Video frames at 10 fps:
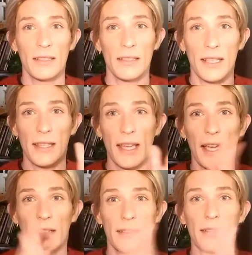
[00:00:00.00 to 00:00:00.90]
like
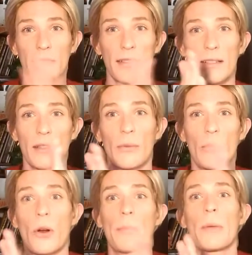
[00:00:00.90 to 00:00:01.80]
that,
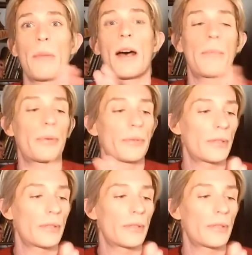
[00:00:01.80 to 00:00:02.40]
warm them up,